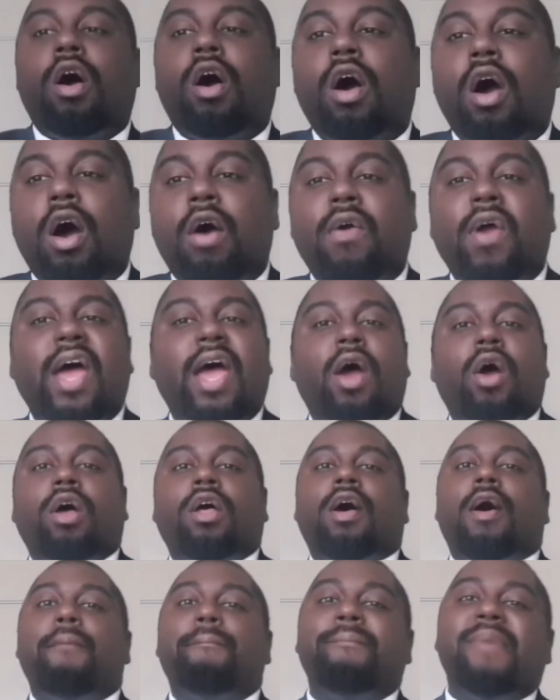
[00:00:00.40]
All right,
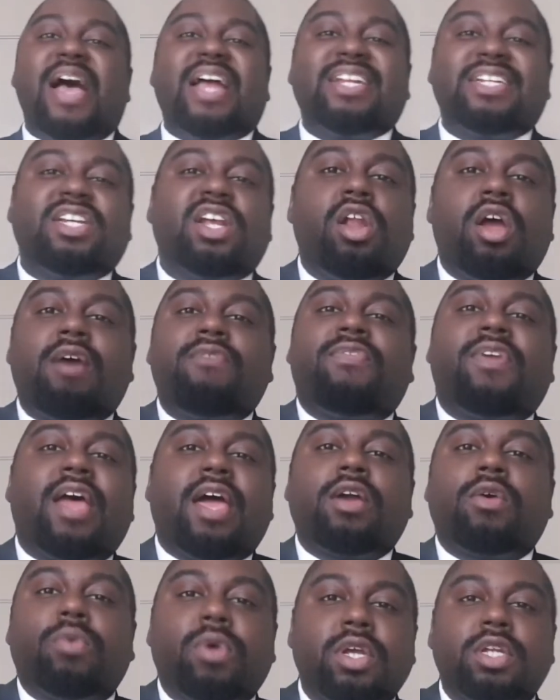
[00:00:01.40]
a man's love
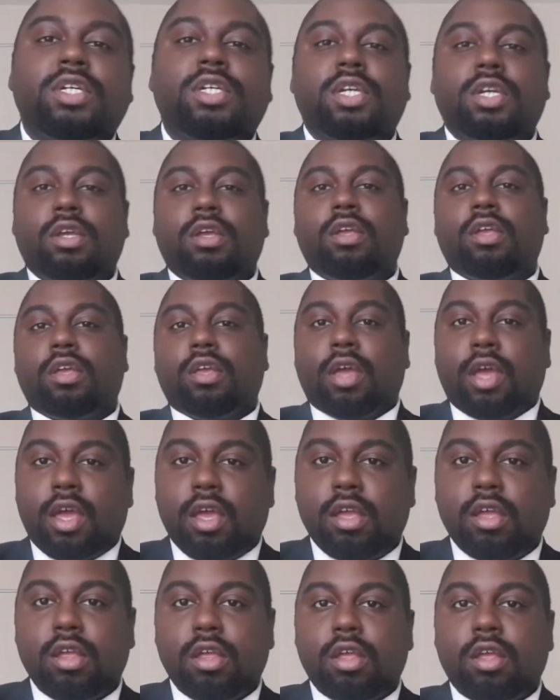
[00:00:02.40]
language,
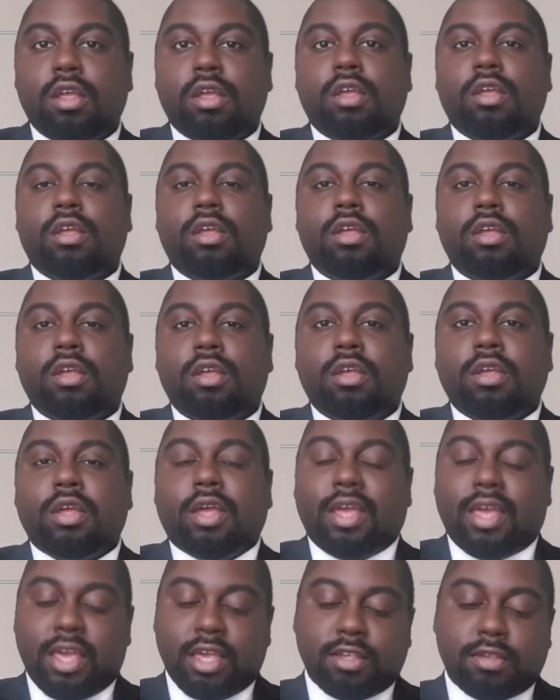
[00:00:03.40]
yeah,
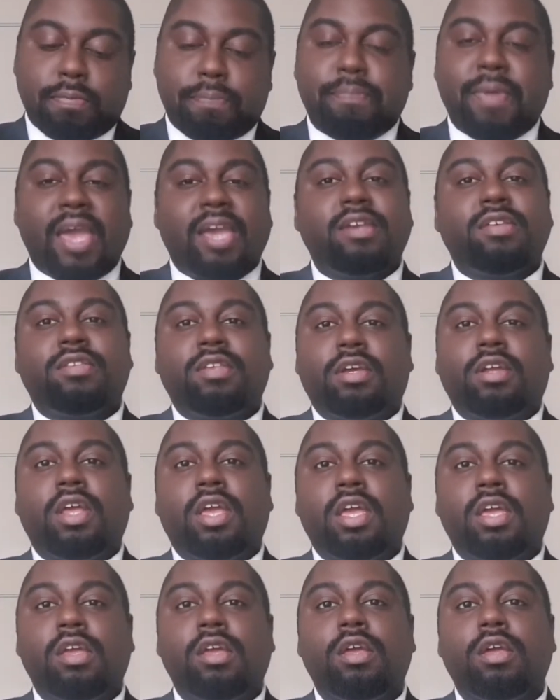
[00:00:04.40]
is
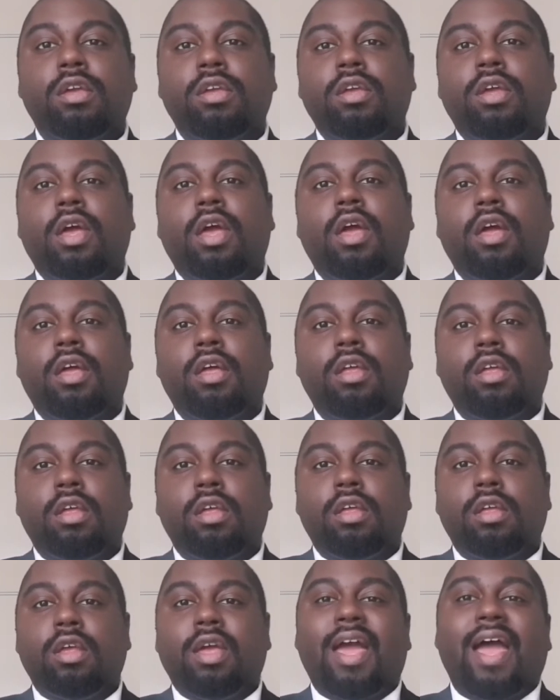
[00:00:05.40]
basically
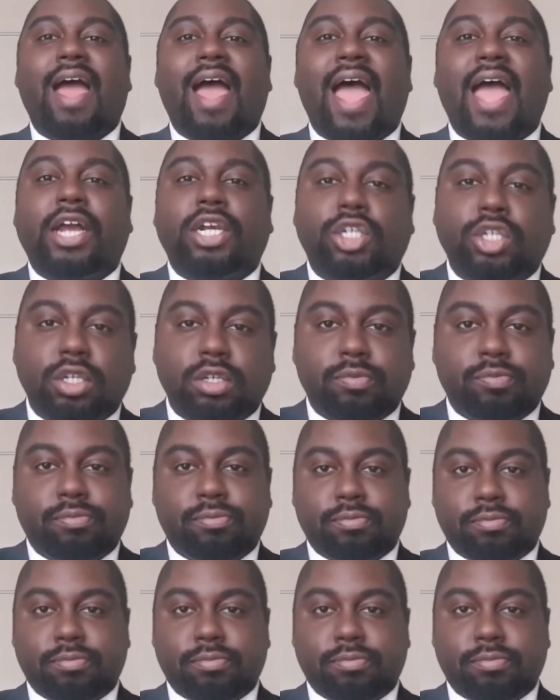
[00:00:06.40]
action.